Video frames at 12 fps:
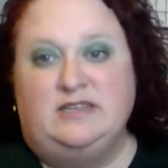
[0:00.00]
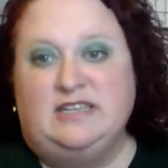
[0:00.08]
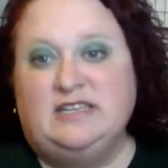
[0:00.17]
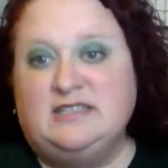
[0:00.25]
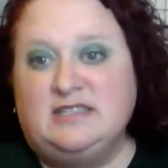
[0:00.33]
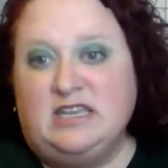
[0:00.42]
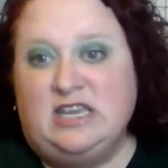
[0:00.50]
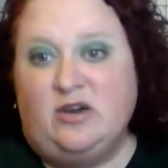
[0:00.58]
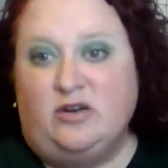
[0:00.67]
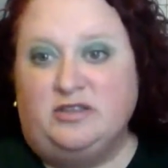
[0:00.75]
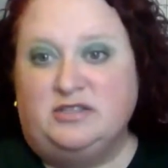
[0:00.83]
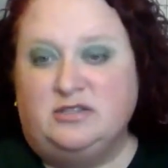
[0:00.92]
Disney
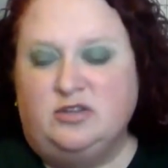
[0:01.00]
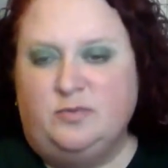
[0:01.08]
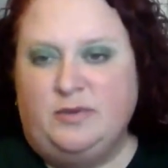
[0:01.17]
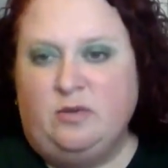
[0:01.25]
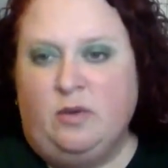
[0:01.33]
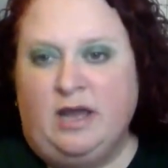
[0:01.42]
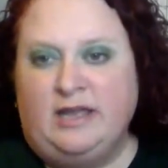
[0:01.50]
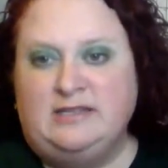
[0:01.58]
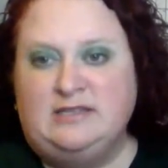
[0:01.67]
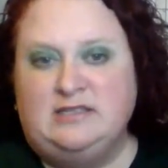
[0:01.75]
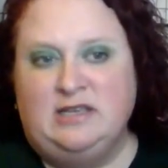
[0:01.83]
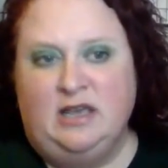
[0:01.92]
or the Snoopy
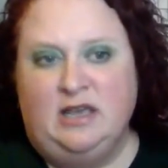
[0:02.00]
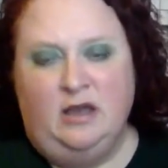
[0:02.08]
ones,